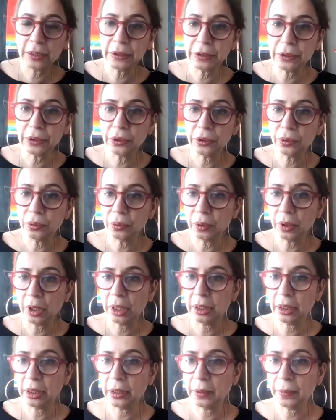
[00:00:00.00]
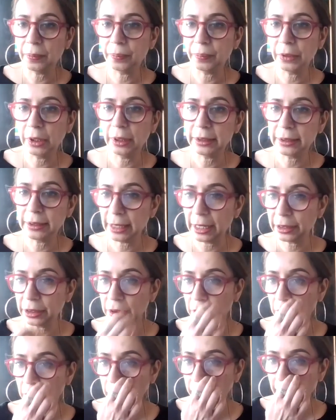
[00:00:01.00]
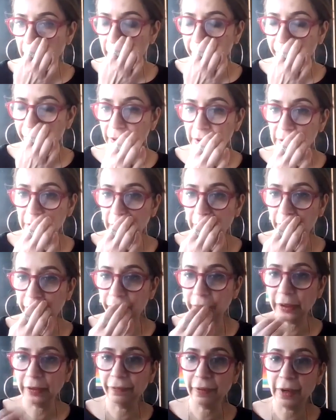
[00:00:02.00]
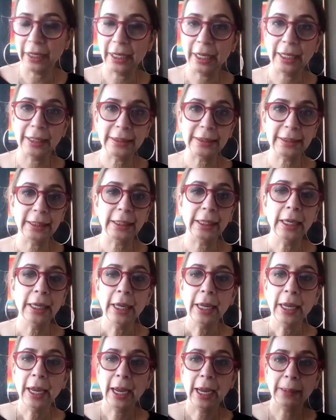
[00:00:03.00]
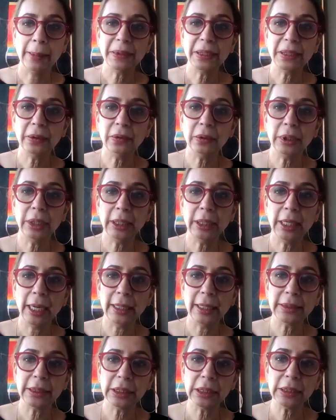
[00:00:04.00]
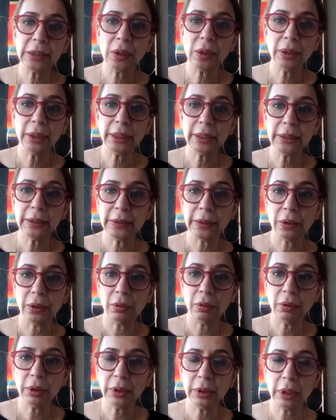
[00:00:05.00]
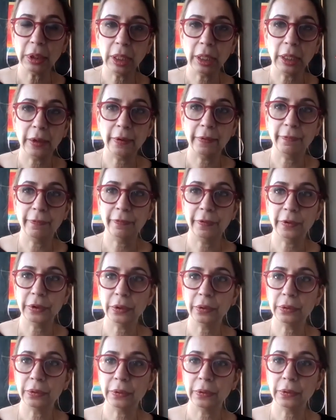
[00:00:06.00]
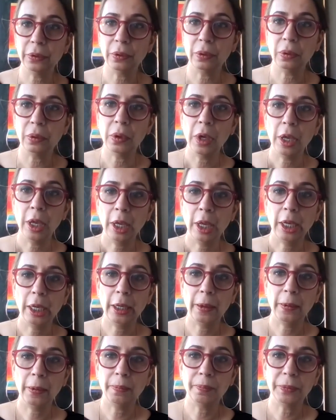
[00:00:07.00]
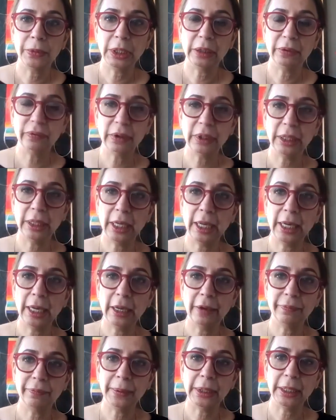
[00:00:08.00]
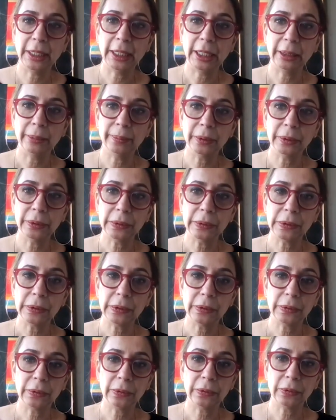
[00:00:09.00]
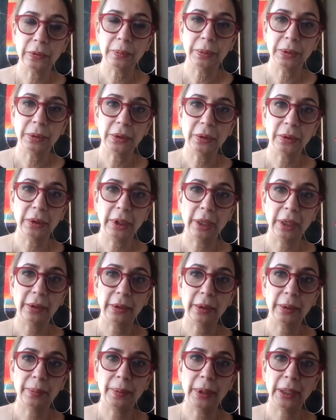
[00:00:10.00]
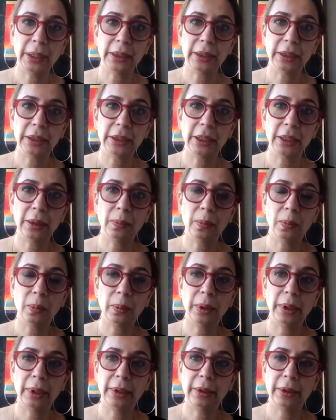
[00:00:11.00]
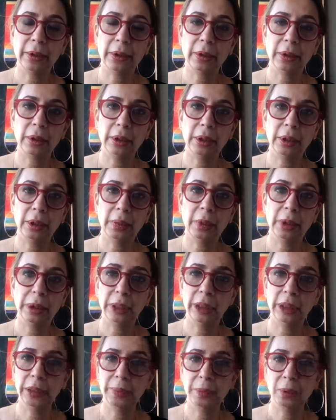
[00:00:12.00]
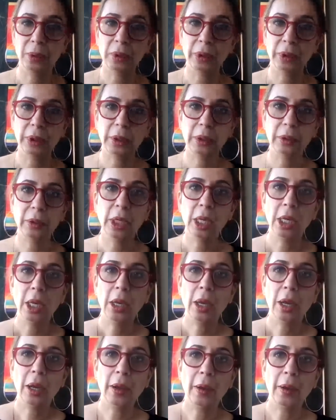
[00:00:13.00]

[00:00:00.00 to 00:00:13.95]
us to do um, a session on benefits of refinancing. Absolutely, guys. Just on this note, uh, for you to know, um, David and I have been able to put together a partnership with a uh, mortgage broker.